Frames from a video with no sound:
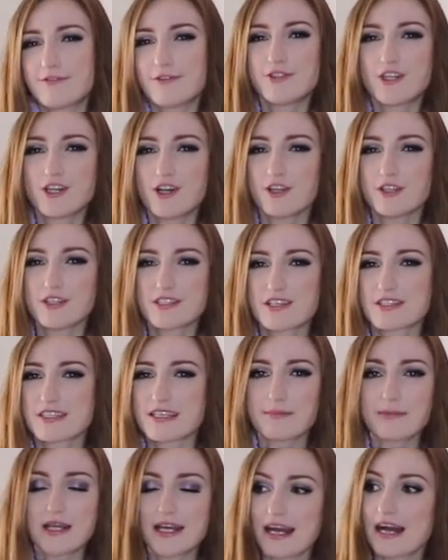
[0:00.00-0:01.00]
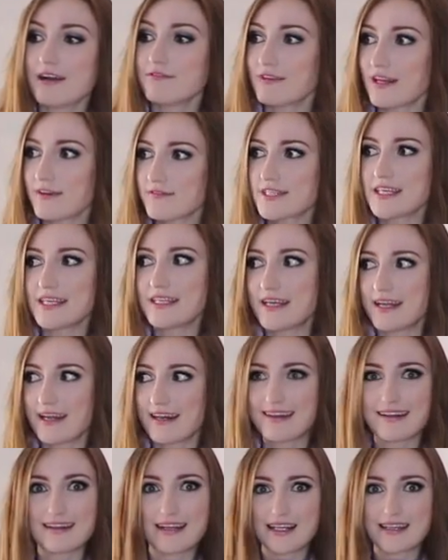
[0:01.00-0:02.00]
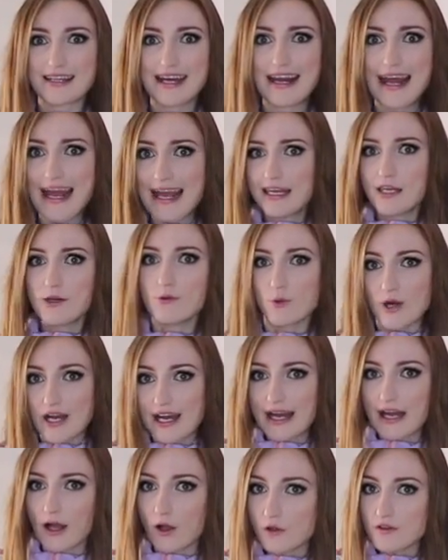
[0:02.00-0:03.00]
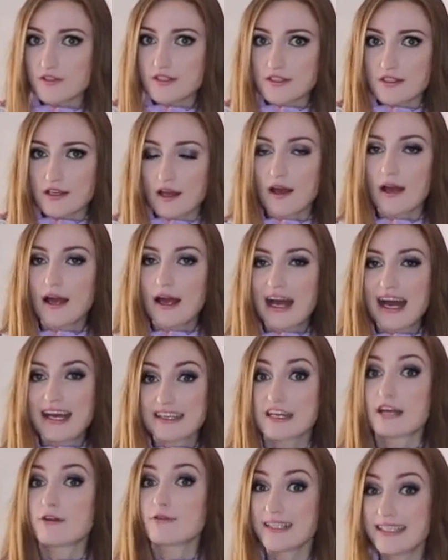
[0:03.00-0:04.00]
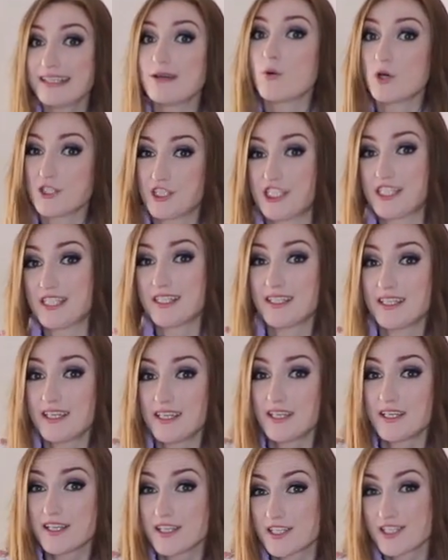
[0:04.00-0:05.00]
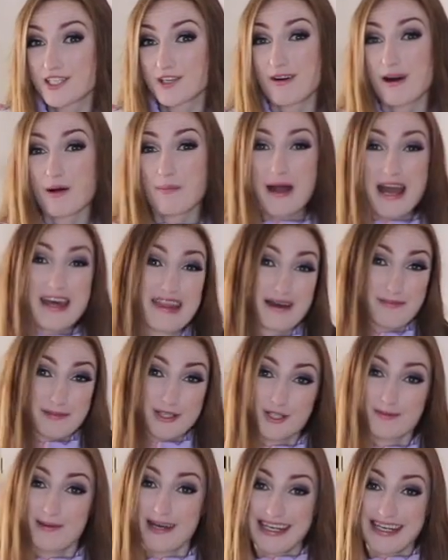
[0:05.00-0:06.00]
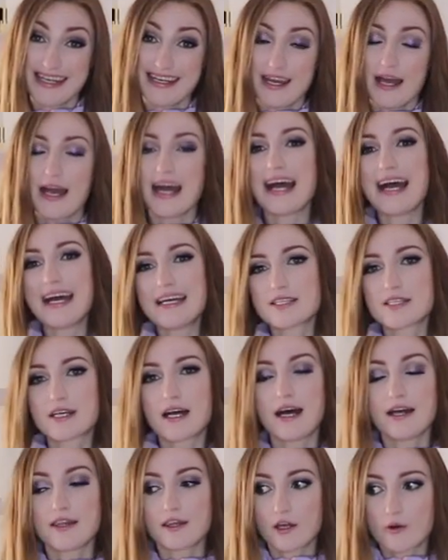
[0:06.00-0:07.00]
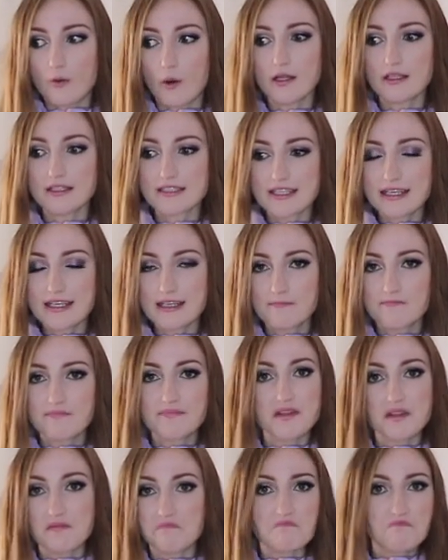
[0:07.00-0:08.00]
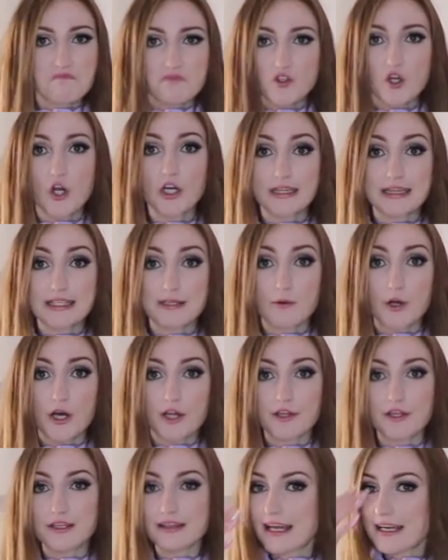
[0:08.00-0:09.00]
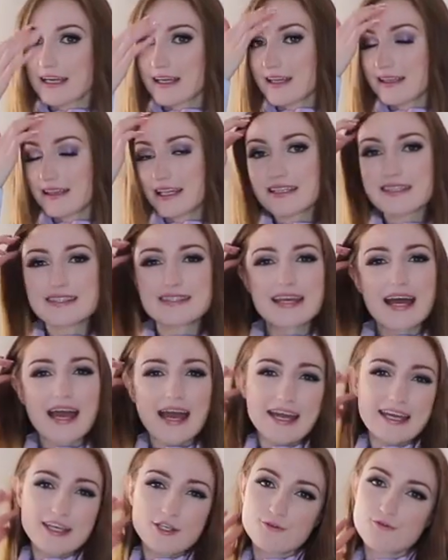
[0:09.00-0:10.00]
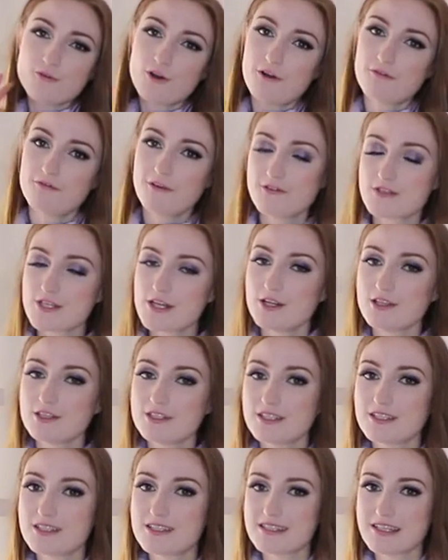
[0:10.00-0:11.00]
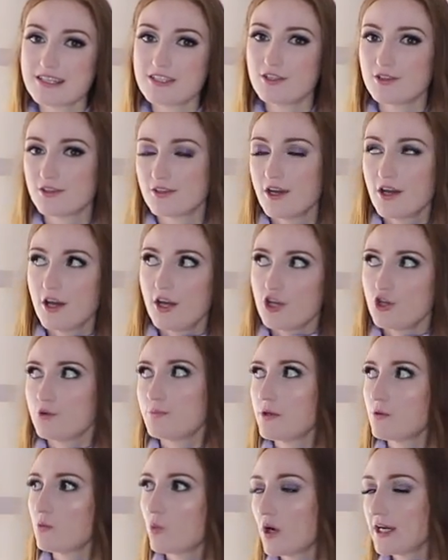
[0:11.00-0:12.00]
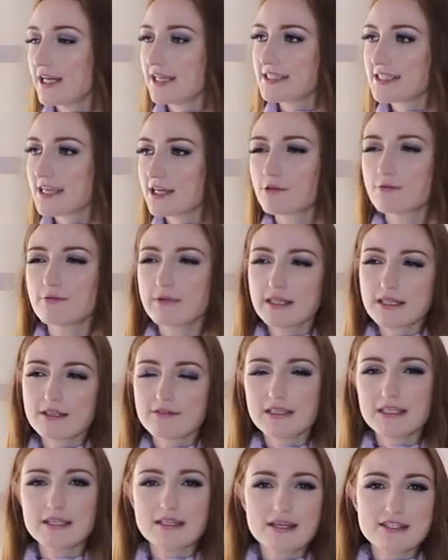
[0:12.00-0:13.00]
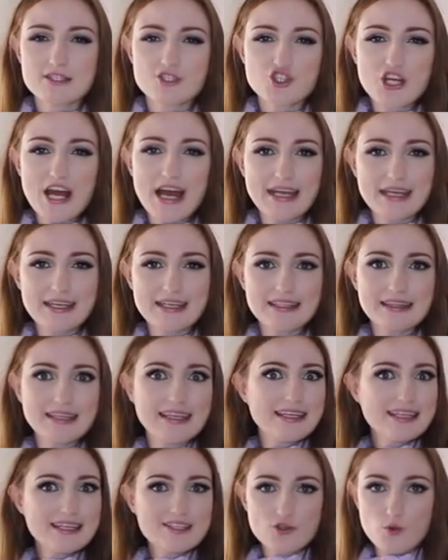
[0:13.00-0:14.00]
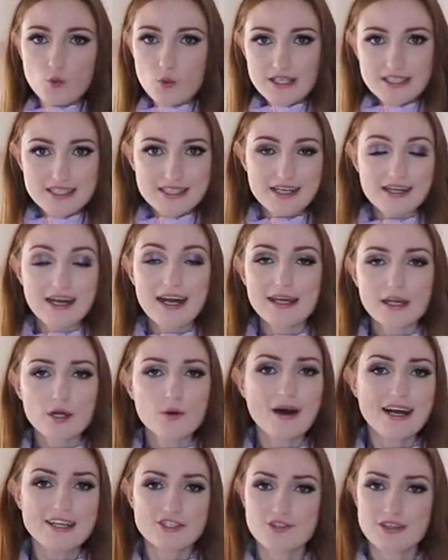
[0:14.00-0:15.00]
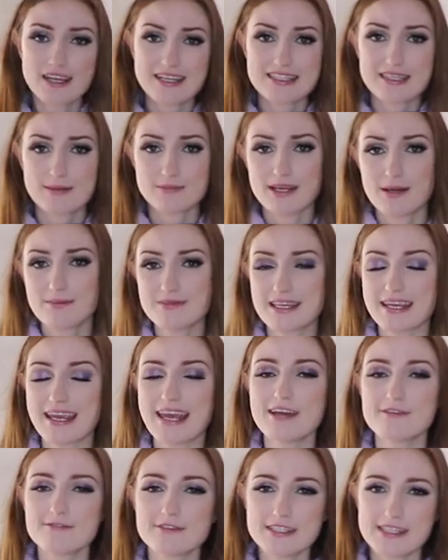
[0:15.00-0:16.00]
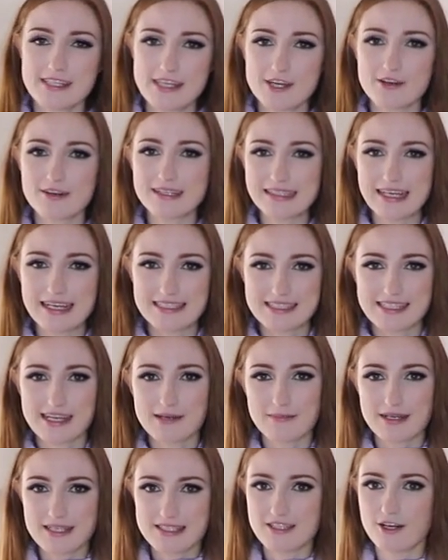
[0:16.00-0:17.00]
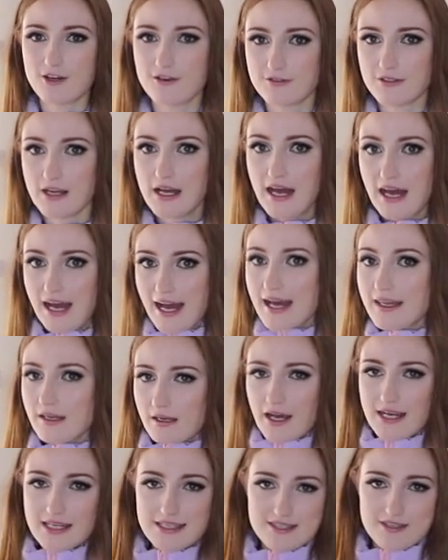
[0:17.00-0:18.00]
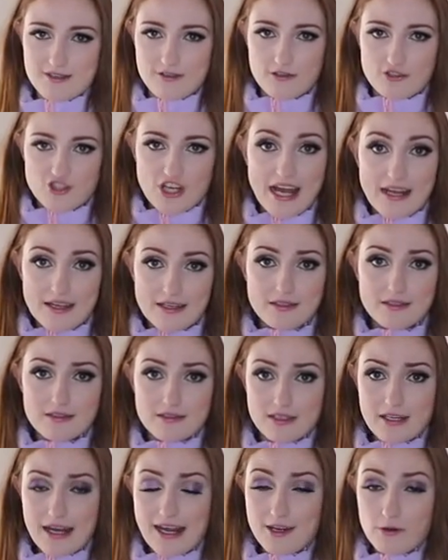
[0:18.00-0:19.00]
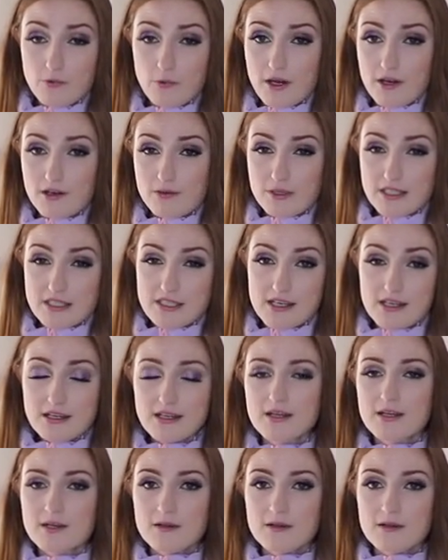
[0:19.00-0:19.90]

the $50 because I'm like, I've never seen anything like that anywhere else and I really want it so I'll pay that much money. And the quality, totally worth it. Like let's say you've got $50 and you you've been wanting to get a really really nice jacket leading into winter. I know I do that sometimes like every year I like to get myself a nice jacket that I can wear in winter